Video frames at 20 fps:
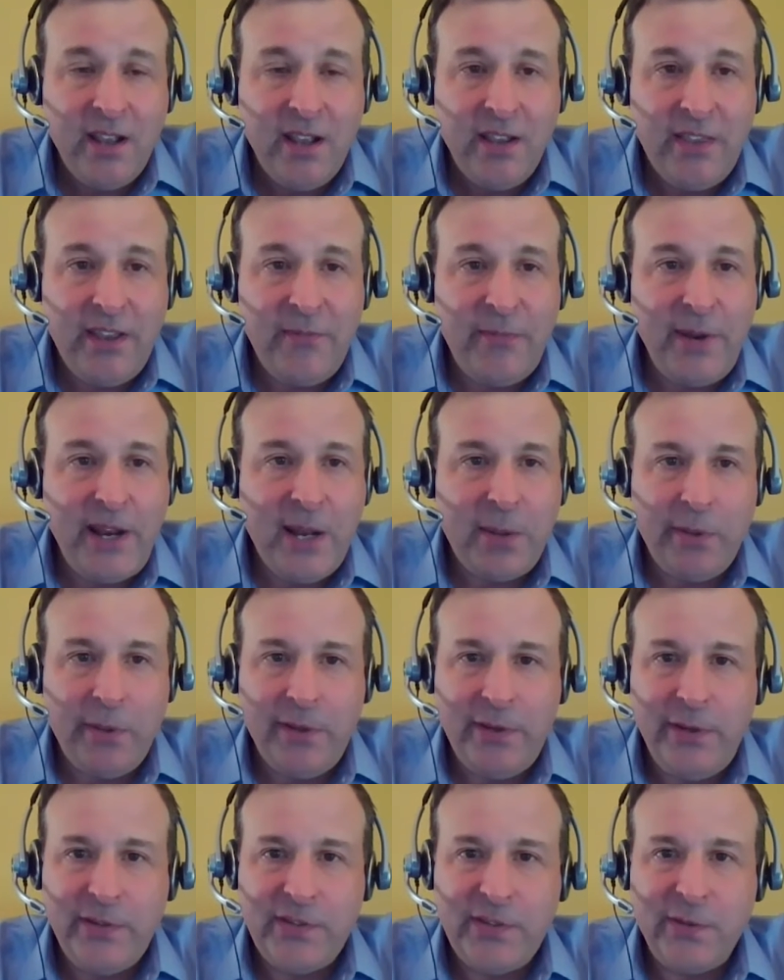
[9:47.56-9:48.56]
they've been able
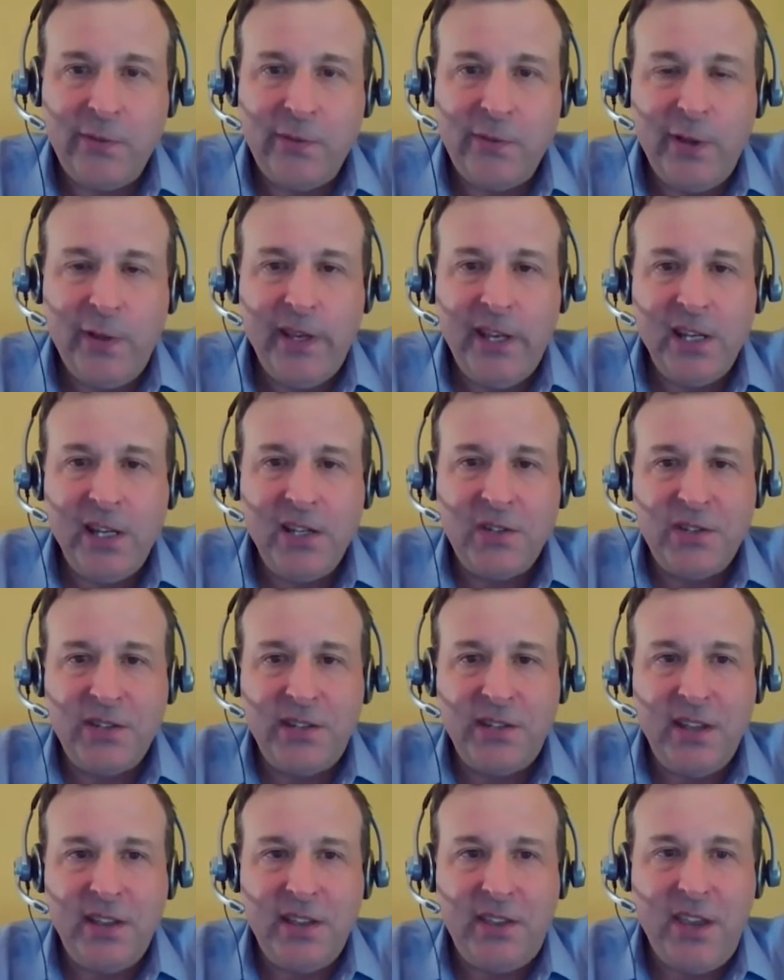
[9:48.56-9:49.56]
to do some really
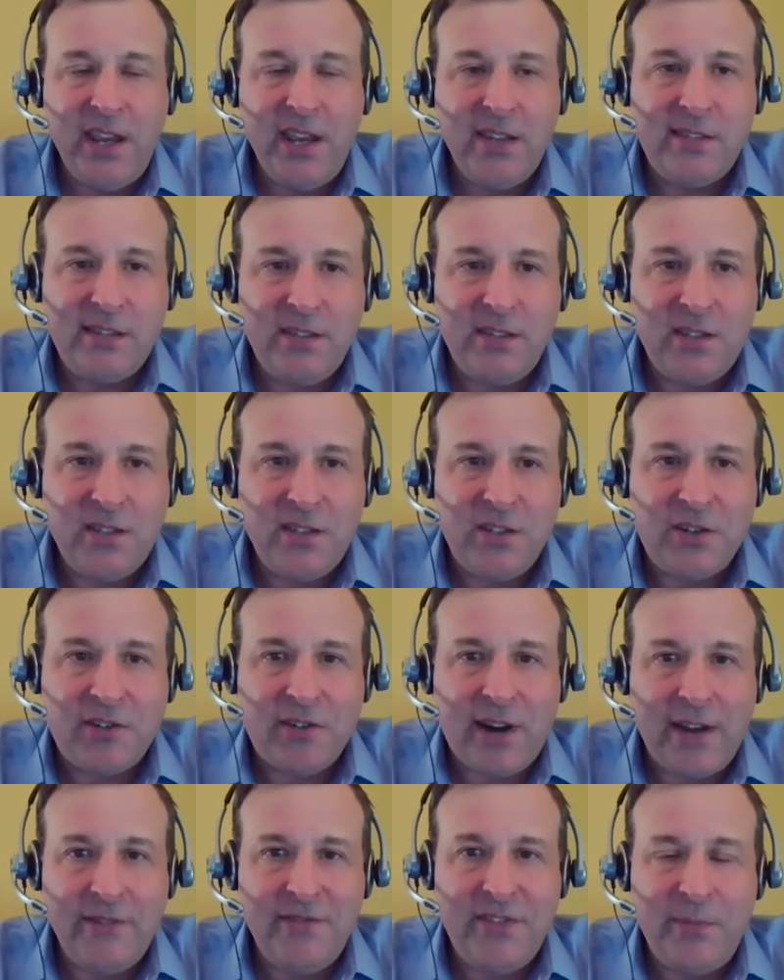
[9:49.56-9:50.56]
interesting things to
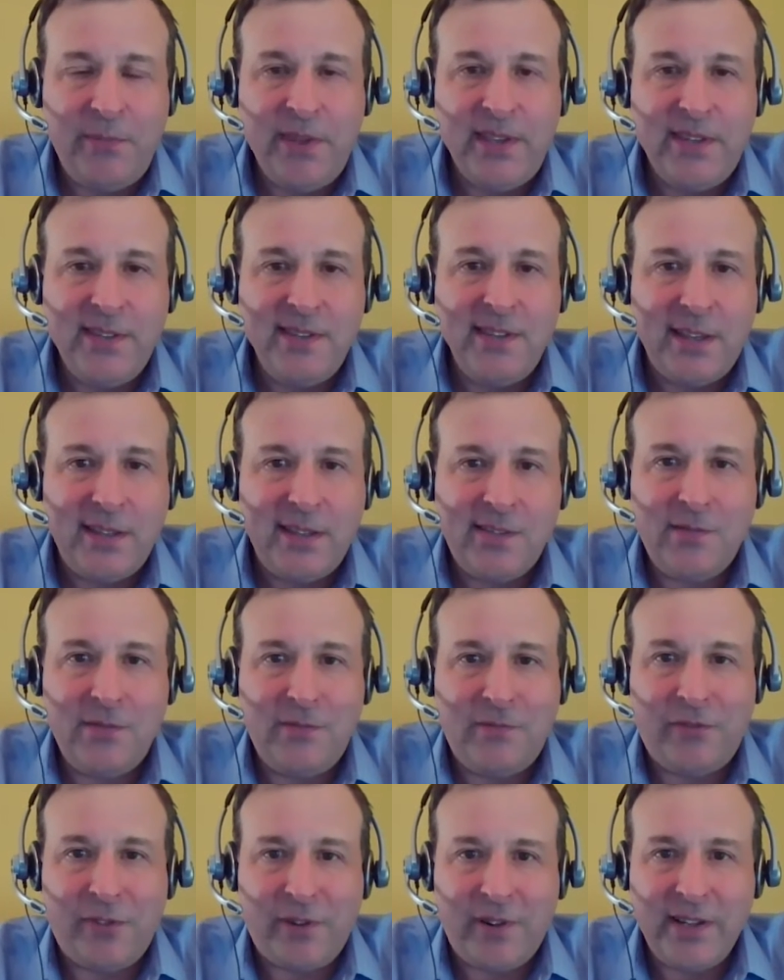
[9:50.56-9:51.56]
drive the
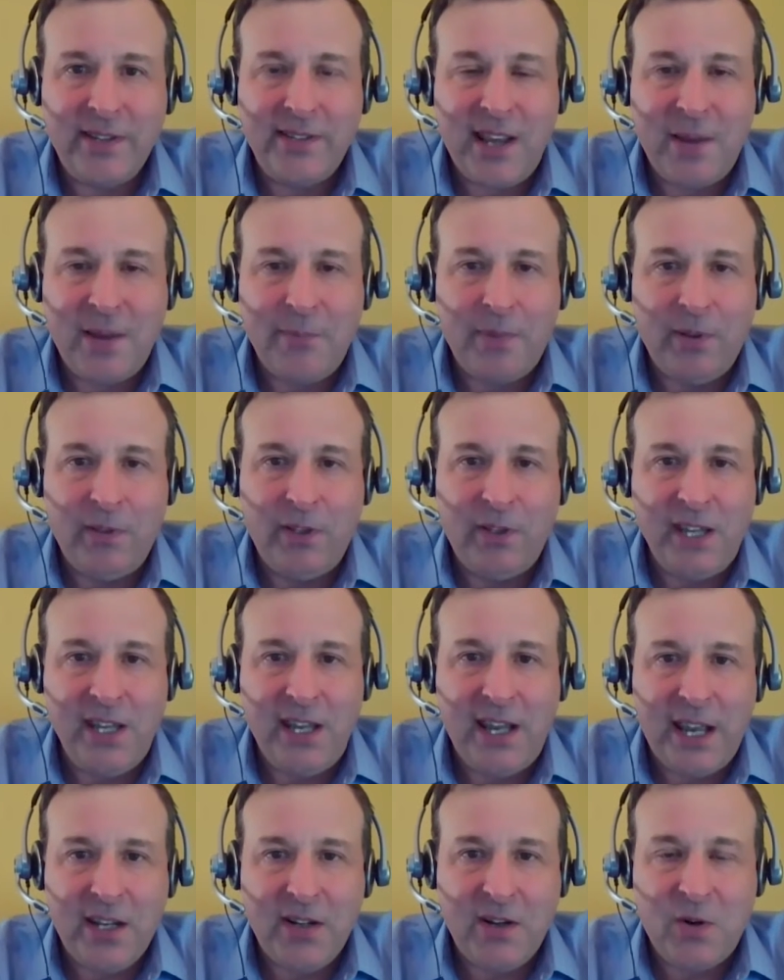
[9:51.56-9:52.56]
business. For example,
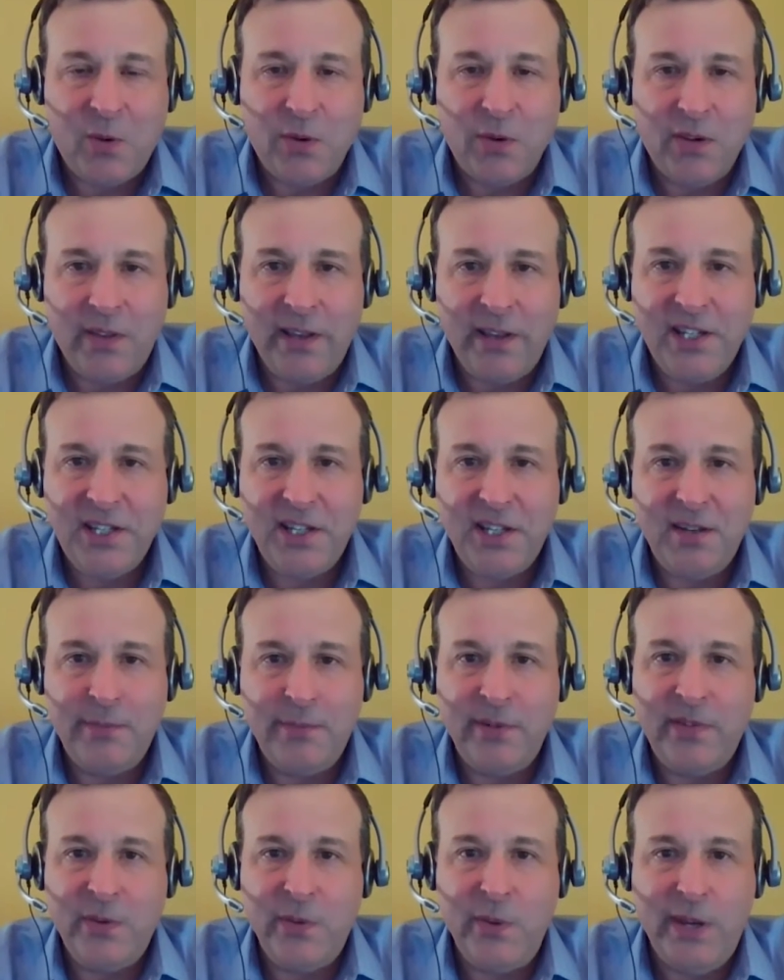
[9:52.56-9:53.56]
looking at correlation
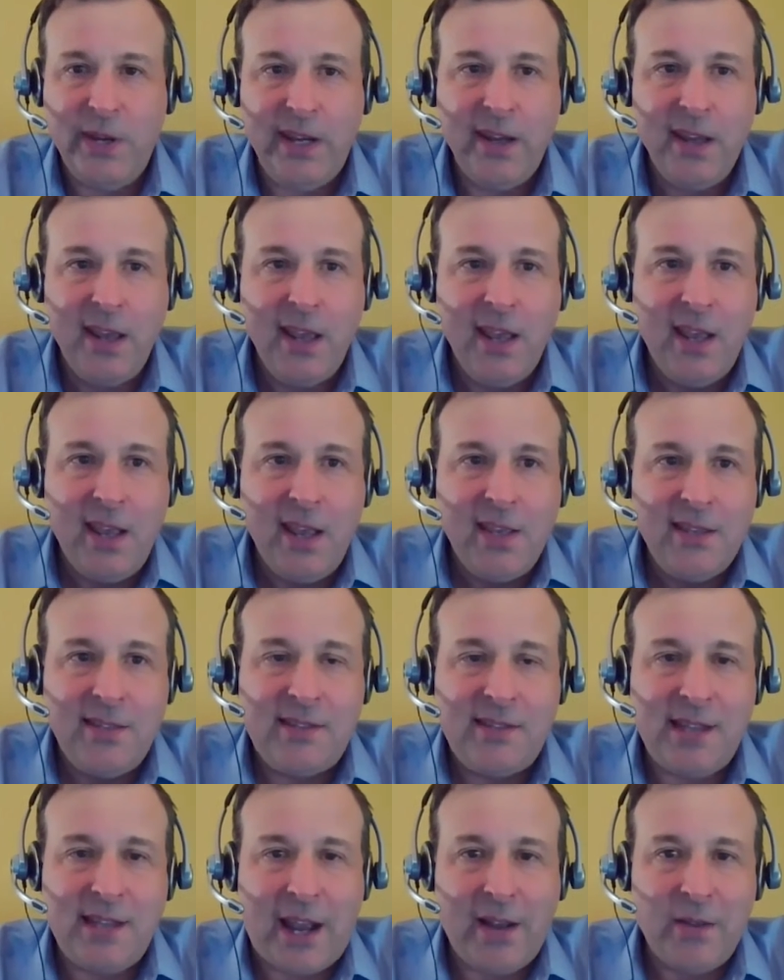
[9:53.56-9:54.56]
between
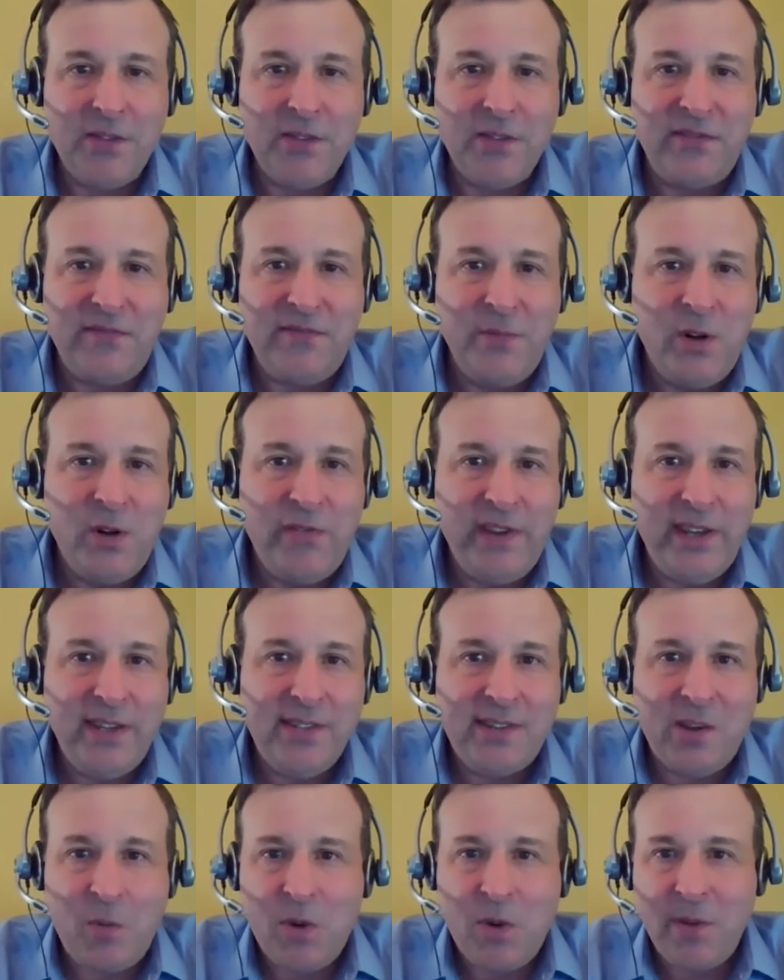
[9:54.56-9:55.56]
styles of
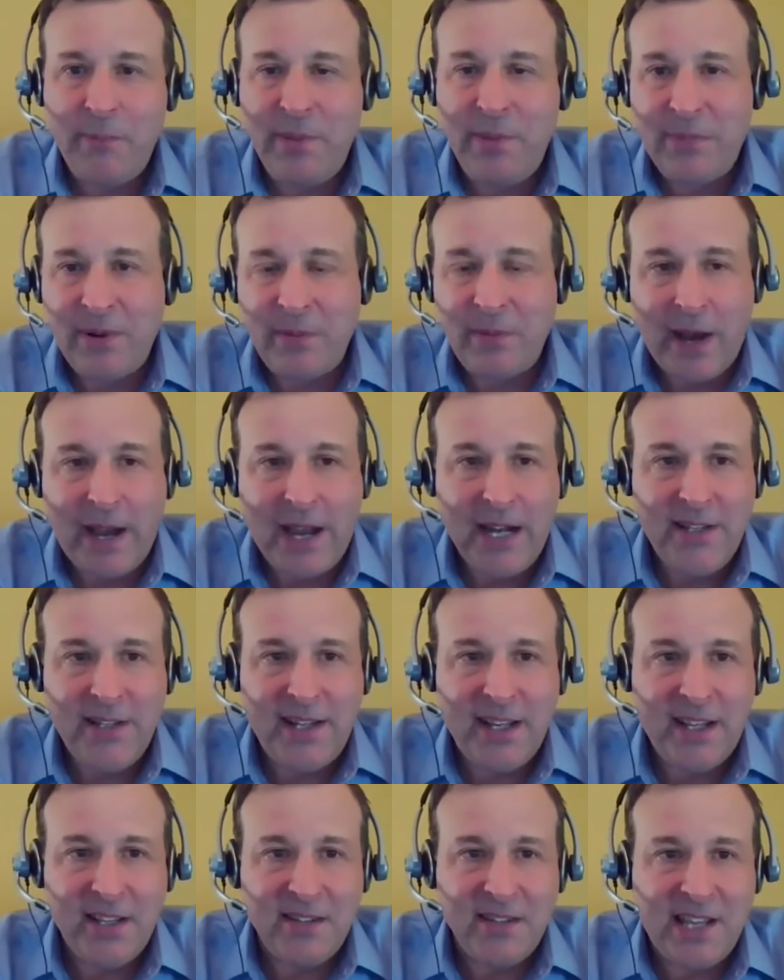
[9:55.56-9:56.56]
movies and what people buy at
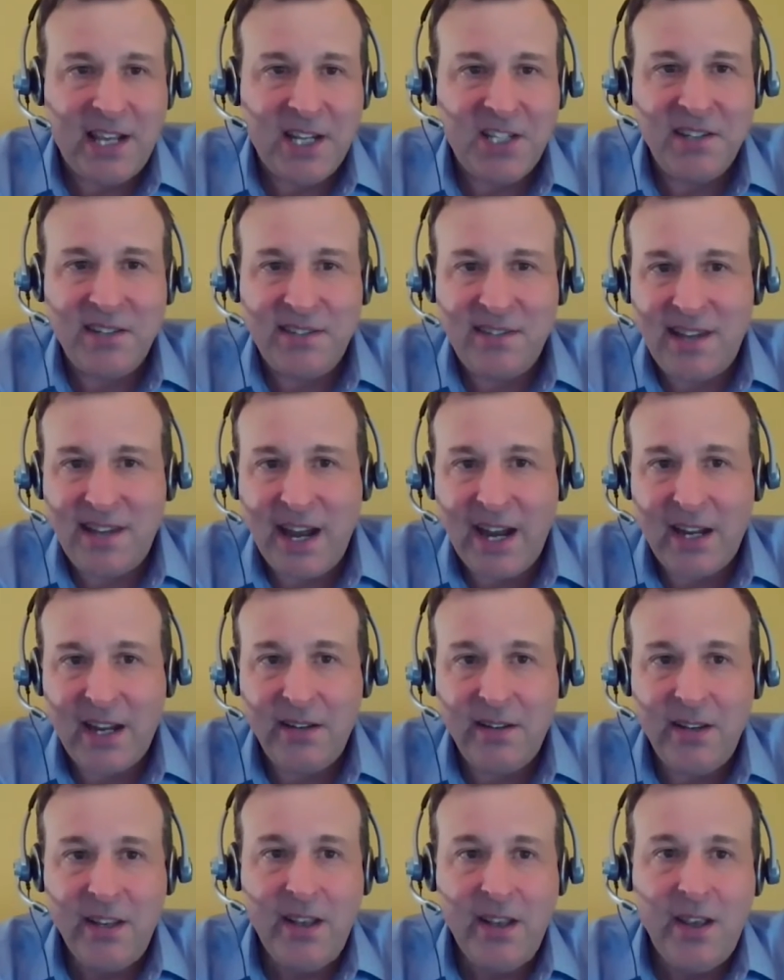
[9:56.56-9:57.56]
the concession stand,